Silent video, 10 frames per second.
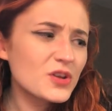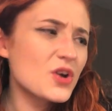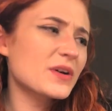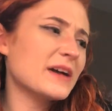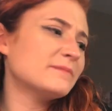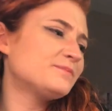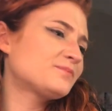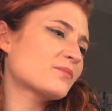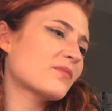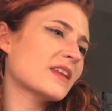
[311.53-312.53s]
Okay.
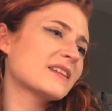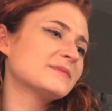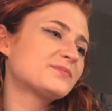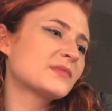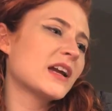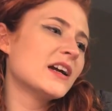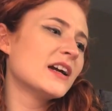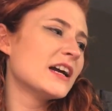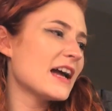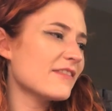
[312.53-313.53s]

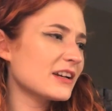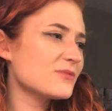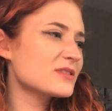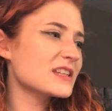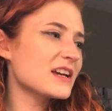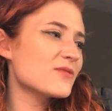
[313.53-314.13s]
If anyone's,